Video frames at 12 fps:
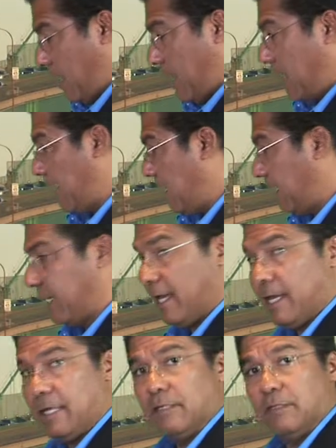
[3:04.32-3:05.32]

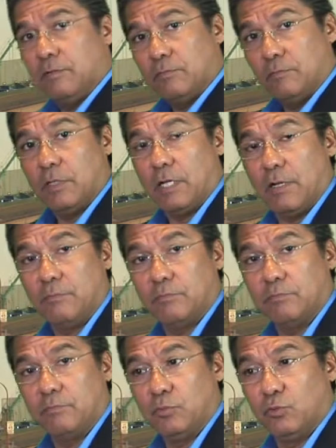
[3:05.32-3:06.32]
Again,
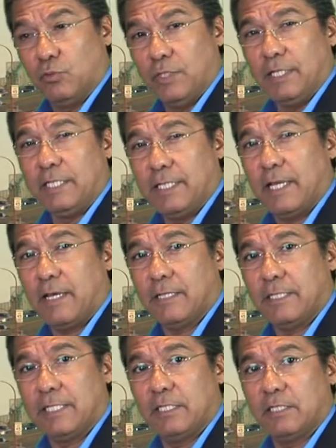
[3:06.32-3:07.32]
you really
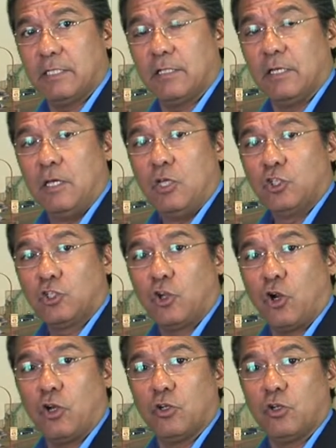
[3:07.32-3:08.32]
need to
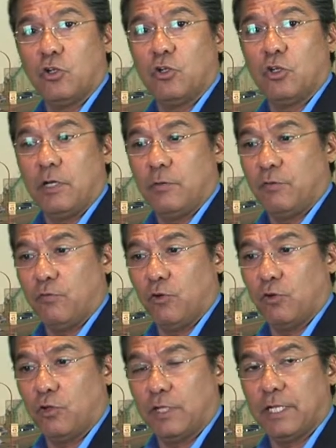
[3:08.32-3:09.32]
start
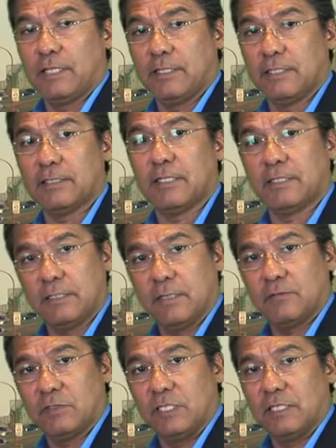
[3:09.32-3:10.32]
before looking at this lesson.
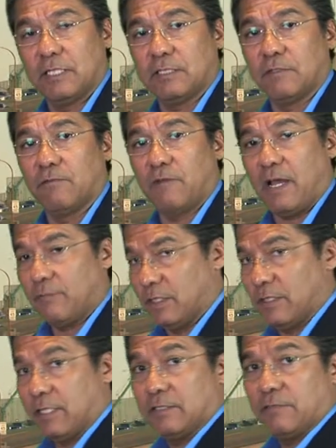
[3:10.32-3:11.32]
I've seen lesson 5, but
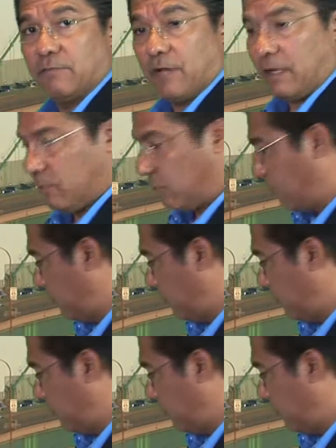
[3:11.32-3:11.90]
in lesson 5, little